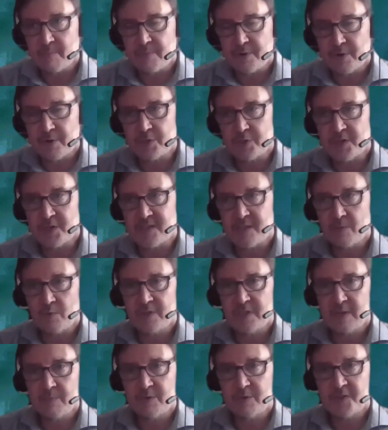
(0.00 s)
projects that
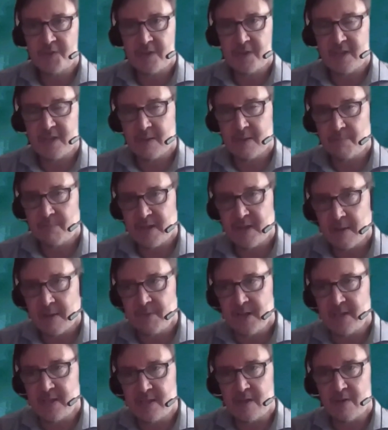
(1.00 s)
will demonstrate
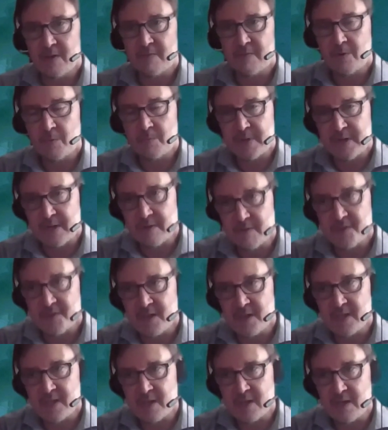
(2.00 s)
applicability of Copernicus
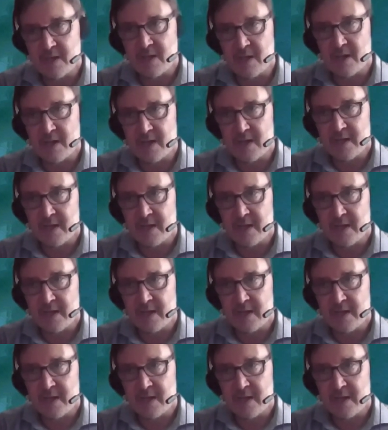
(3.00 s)
data in